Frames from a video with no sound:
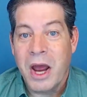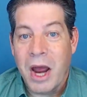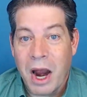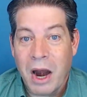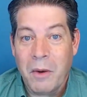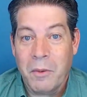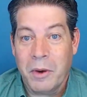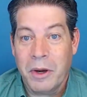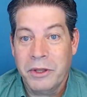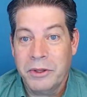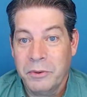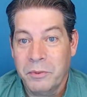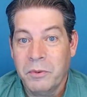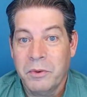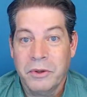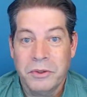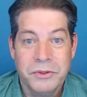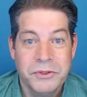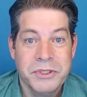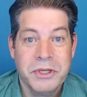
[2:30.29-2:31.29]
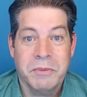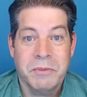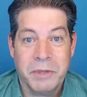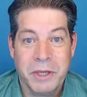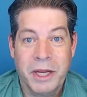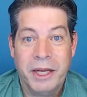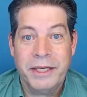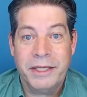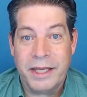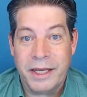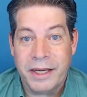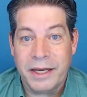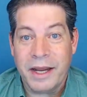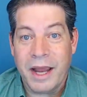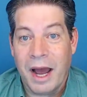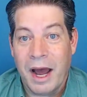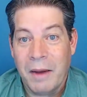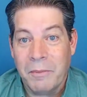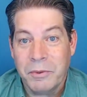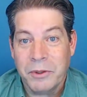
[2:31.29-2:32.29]
around the world, something I did
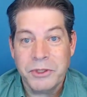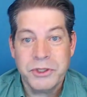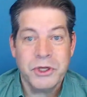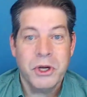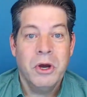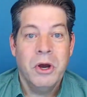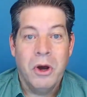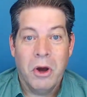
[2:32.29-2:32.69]
accomplish.